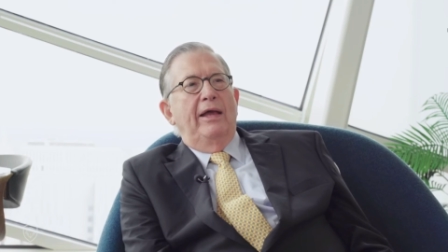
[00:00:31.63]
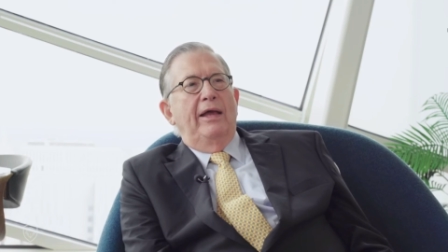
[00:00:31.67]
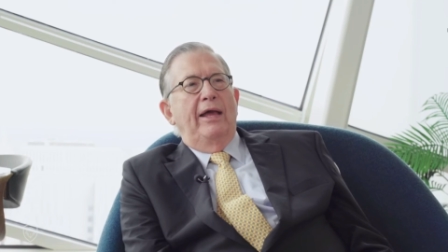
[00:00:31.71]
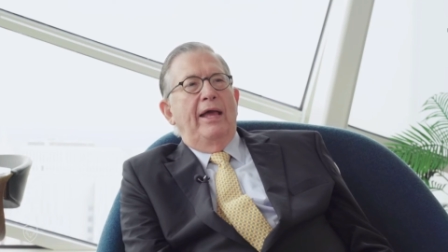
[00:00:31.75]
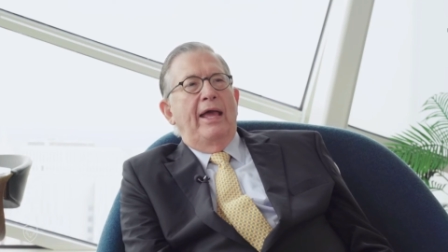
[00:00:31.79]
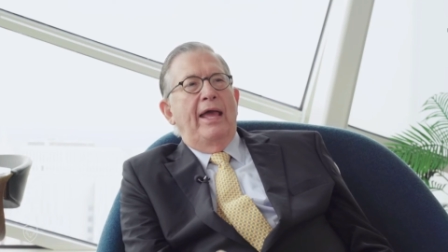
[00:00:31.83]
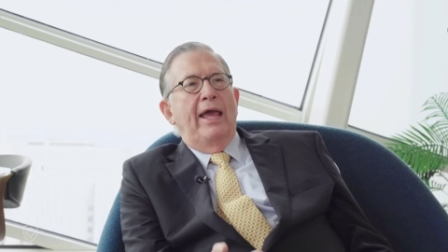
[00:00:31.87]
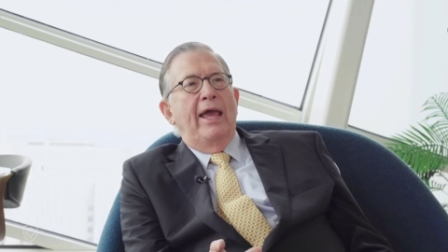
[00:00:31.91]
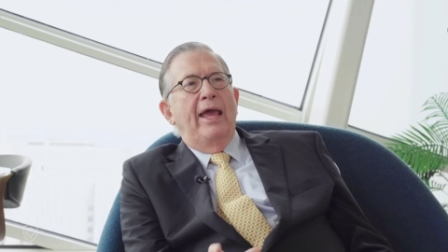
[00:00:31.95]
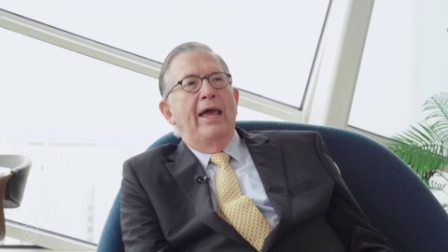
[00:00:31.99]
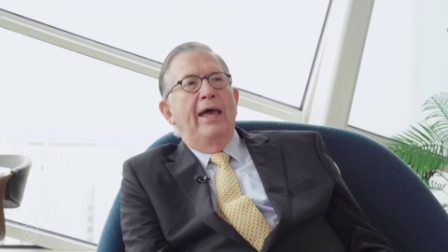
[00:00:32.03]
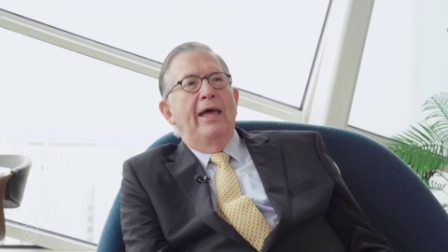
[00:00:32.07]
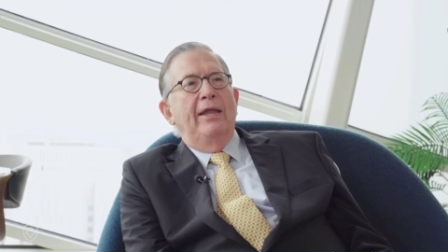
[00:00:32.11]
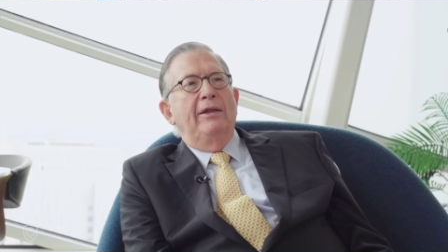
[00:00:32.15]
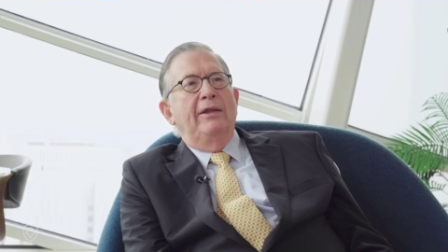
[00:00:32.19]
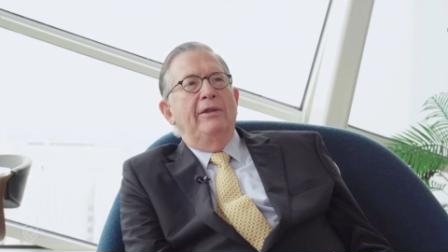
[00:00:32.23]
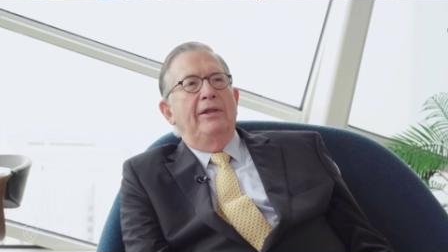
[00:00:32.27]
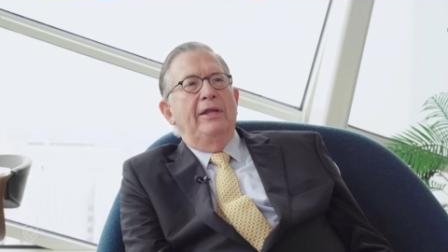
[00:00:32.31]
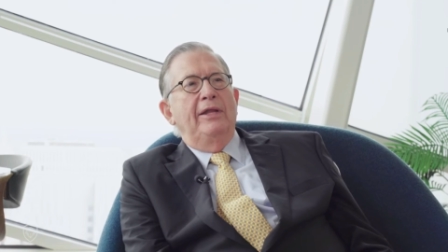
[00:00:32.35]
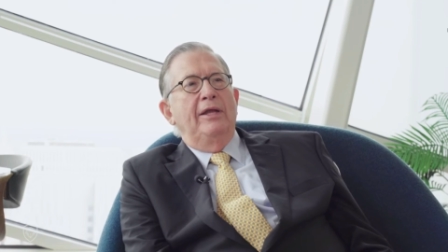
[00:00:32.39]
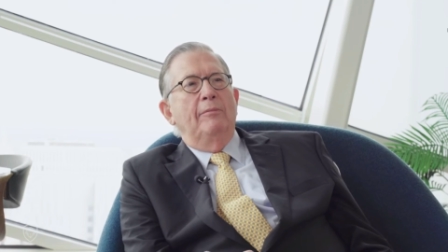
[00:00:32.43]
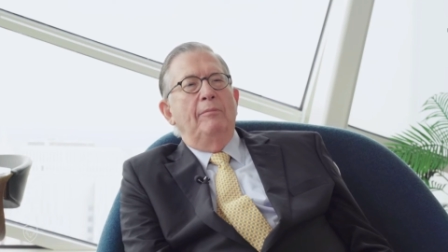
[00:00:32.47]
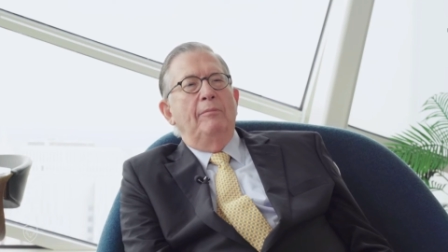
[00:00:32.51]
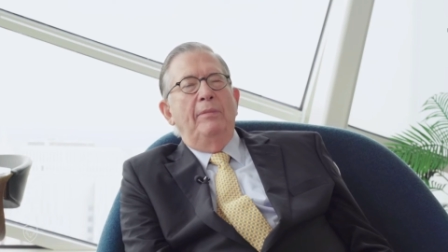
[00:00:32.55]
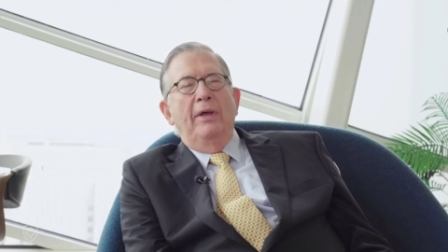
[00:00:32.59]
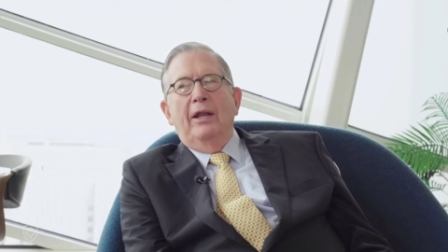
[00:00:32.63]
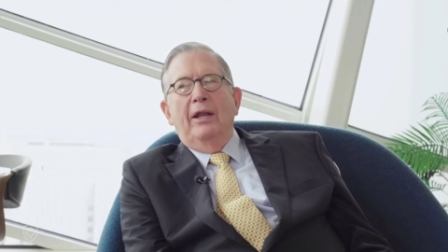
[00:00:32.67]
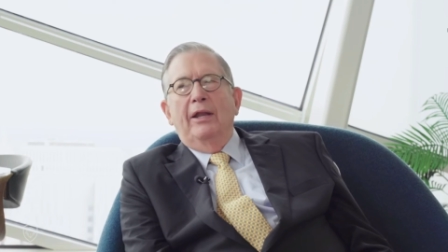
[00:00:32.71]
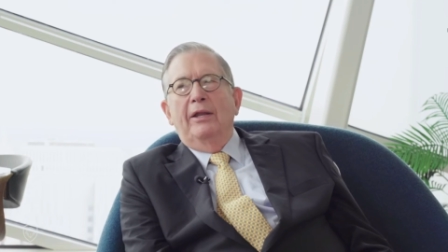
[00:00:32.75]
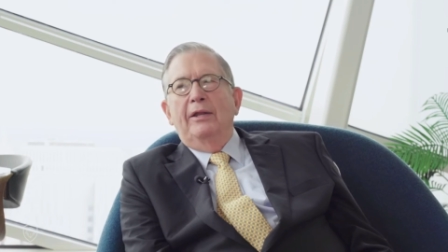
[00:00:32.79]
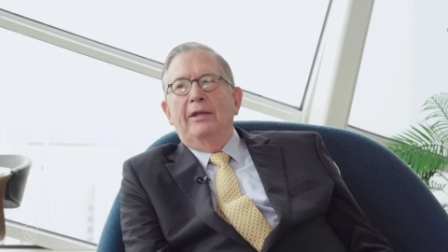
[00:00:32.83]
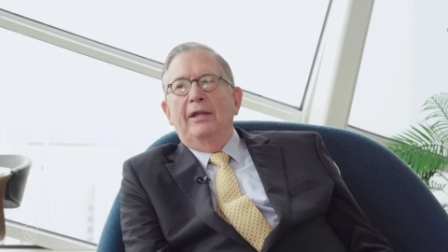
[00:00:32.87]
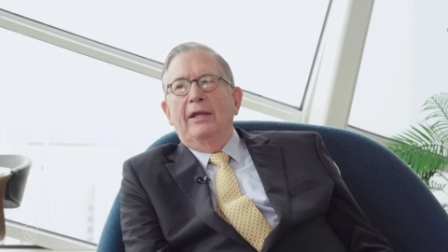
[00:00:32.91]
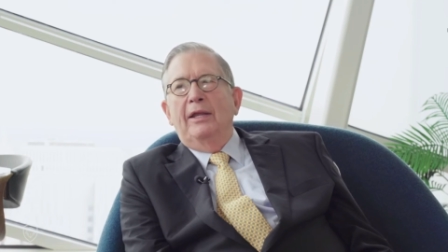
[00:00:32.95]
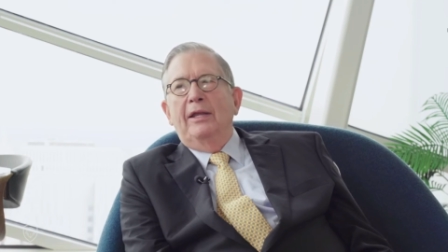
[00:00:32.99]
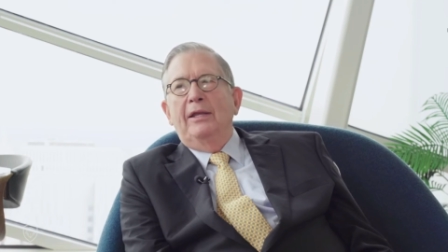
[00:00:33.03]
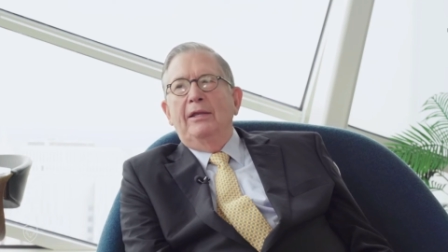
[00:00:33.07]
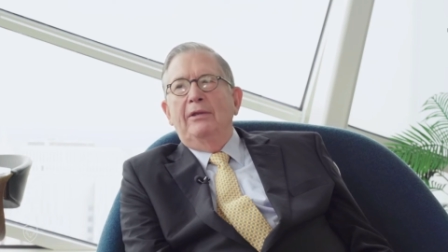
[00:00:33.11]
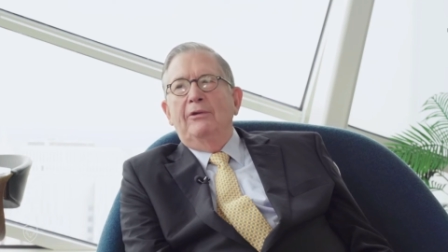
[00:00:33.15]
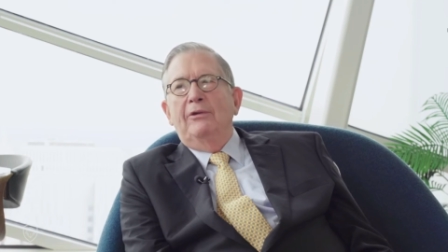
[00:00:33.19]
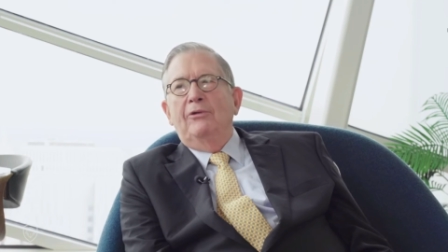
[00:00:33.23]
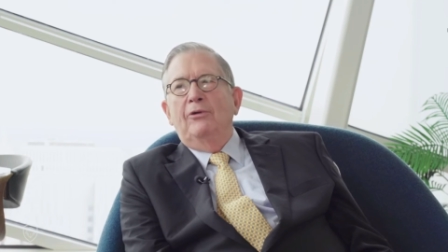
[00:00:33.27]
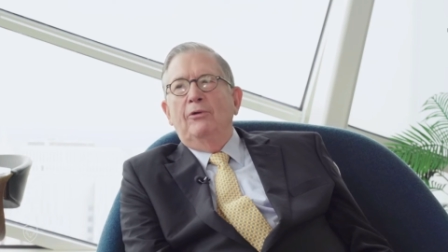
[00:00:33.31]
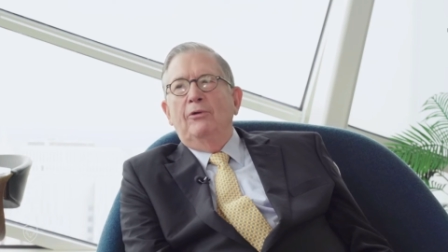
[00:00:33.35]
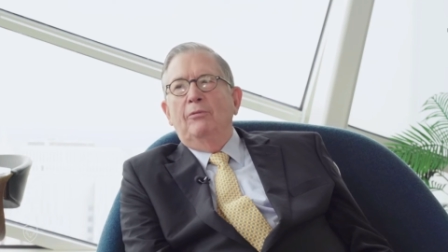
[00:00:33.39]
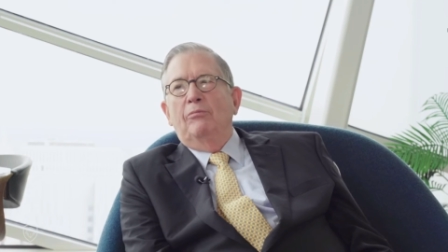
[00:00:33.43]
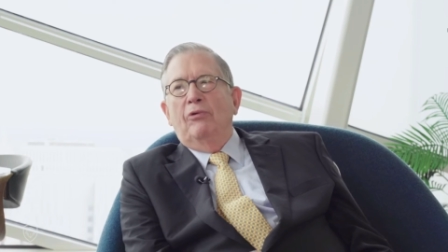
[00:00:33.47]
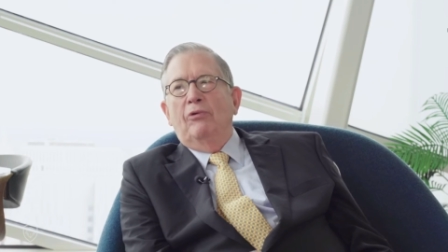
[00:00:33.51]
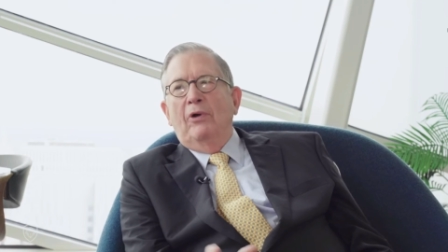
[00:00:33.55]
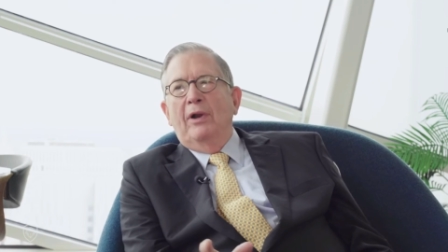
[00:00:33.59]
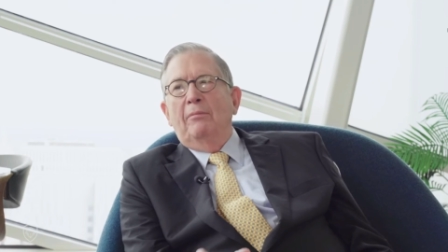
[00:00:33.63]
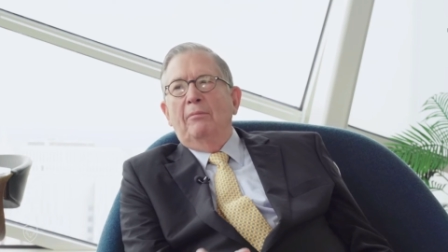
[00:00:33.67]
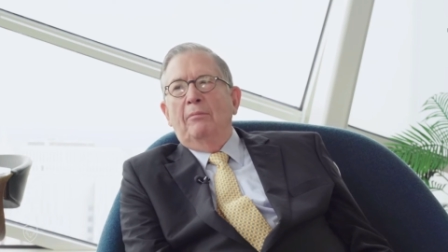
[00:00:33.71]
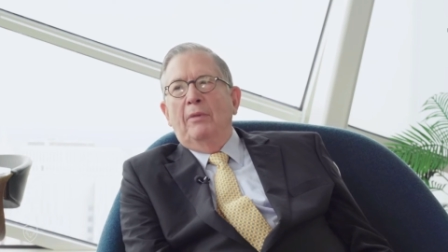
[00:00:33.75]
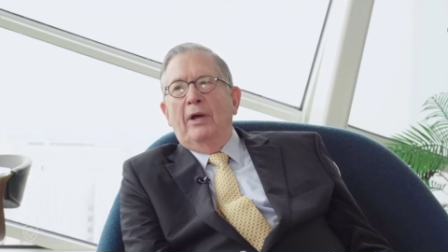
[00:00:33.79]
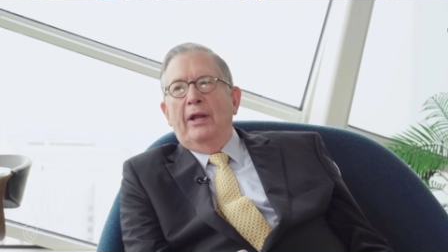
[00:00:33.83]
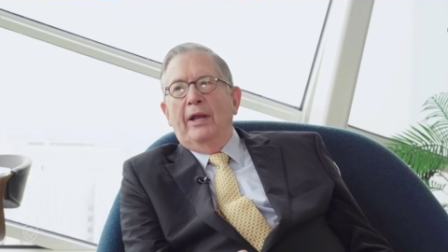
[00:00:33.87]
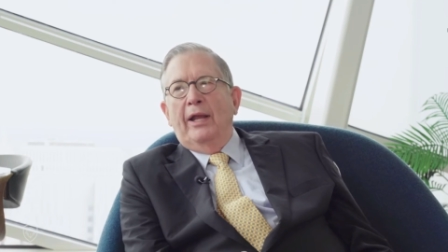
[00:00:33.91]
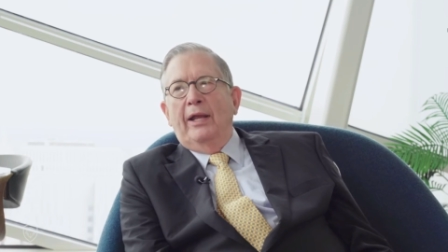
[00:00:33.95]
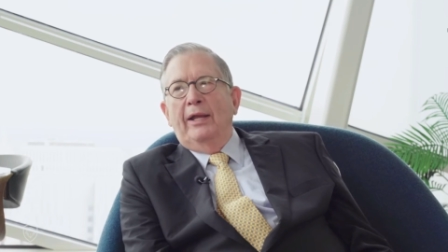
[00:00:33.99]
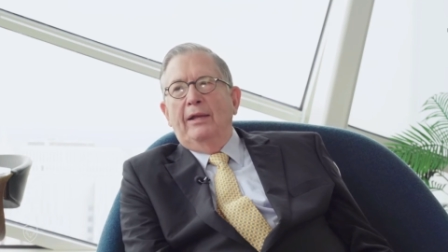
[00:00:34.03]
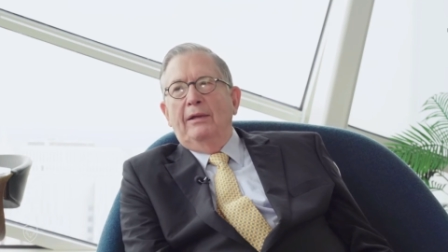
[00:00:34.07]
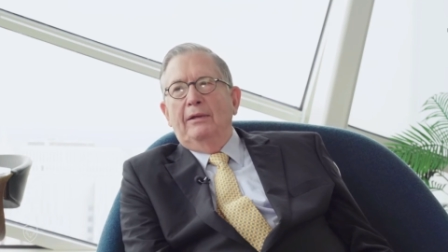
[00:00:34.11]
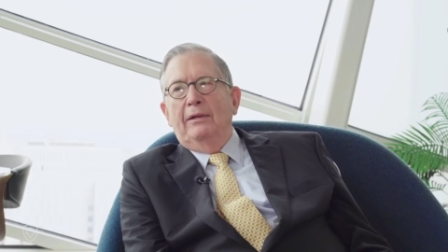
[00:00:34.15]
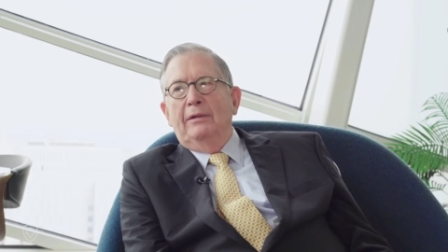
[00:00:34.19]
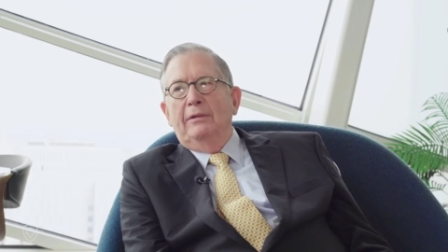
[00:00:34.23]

had the ability to print money.